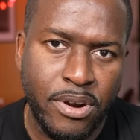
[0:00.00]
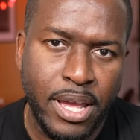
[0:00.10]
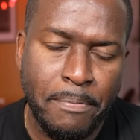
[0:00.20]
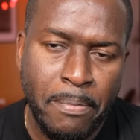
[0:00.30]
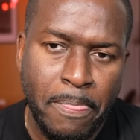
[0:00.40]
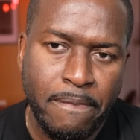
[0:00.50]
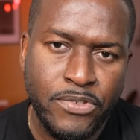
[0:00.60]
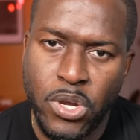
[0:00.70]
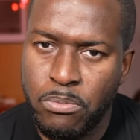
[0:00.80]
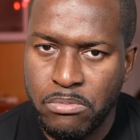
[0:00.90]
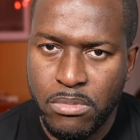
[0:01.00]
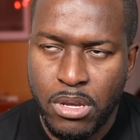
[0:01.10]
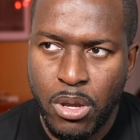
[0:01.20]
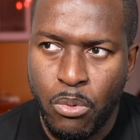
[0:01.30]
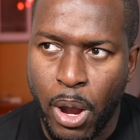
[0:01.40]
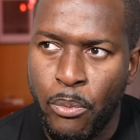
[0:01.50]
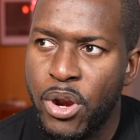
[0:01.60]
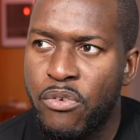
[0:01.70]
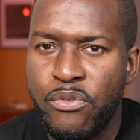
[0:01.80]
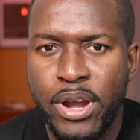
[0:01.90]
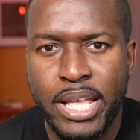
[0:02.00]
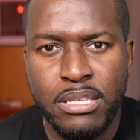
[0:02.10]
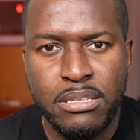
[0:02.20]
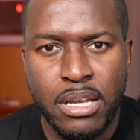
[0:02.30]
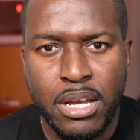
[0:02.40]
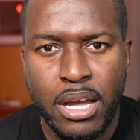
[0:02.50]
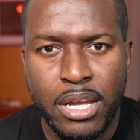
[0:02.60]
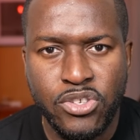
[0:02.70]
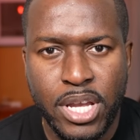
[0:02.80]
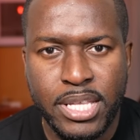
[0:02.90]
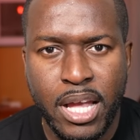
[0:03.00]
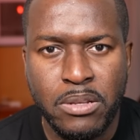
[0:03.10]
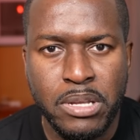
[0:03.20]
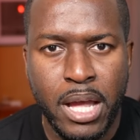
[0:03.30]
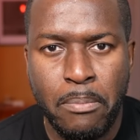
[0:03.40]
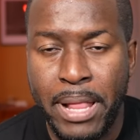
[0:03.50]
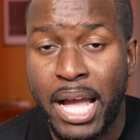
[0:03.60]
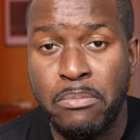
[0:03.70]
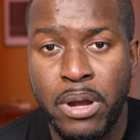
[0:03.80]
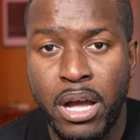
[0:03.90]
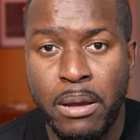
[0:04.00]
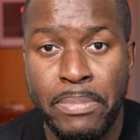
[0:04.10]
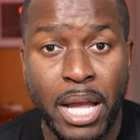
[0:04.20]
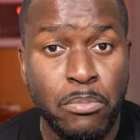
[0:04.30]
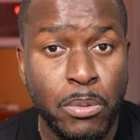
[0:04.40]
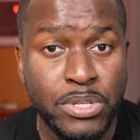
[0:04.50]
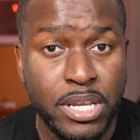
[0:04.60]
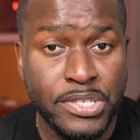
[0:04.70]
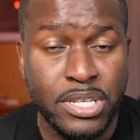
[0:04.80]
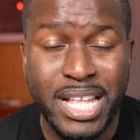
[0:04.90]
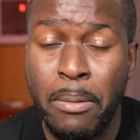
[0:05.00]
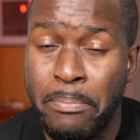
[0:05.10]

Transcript: right? So I went over and uh, checked out uh, Black, uh, Black Mobile Desert. Now,